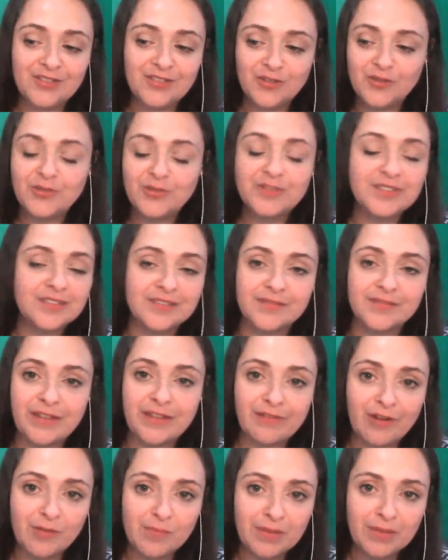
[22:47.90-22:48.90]
users of
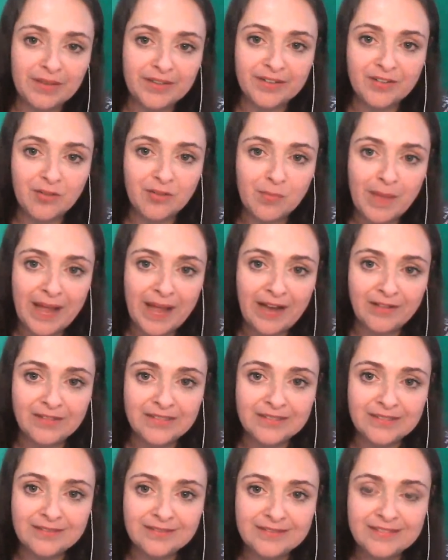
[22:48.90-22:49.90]
their own political
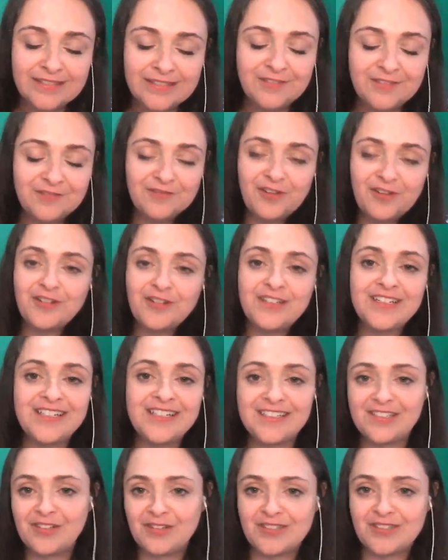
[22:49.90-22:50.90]
power. Voting
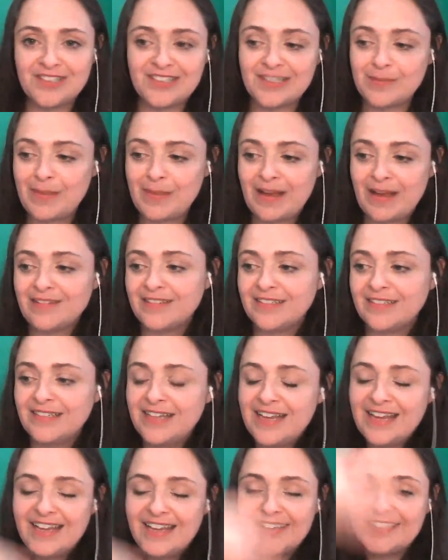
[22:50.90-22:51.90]
is not just about
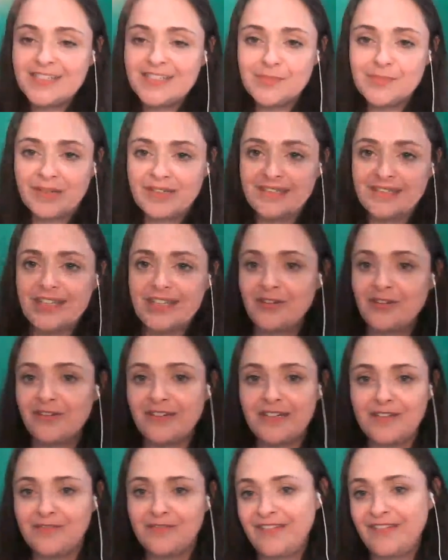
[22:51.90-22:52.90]
expressing your
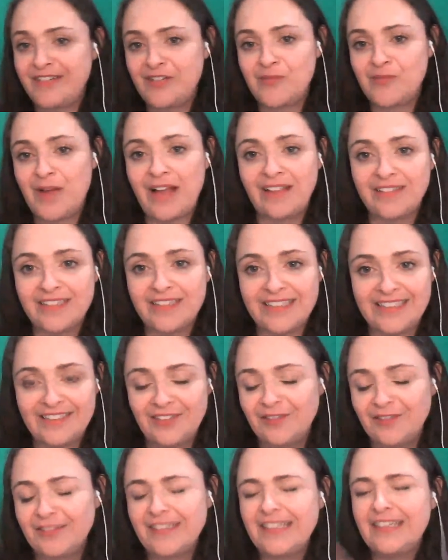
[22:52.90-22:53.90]
individuality,
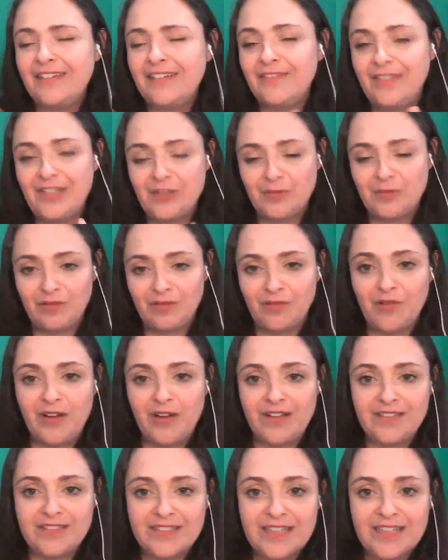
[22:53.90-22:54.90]
your individual
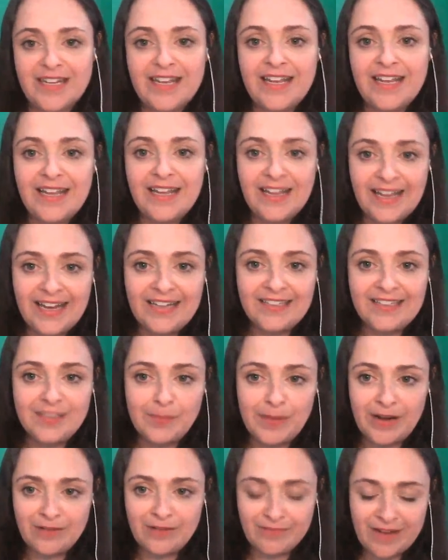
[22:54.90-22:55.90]
voice. It's
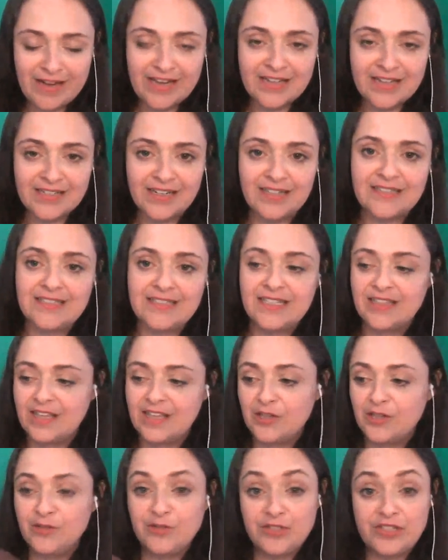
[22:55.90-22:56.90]
about recognizing
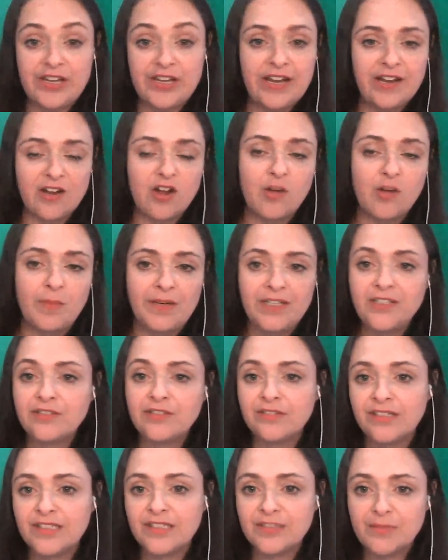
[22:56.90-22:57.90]
that you share common
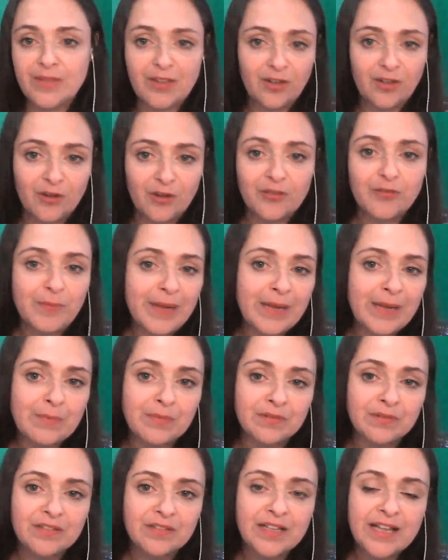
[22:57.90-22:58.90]
interests with a lot of
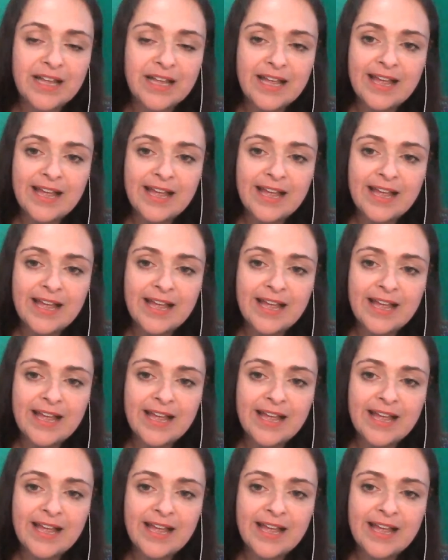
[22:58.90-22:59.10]
people,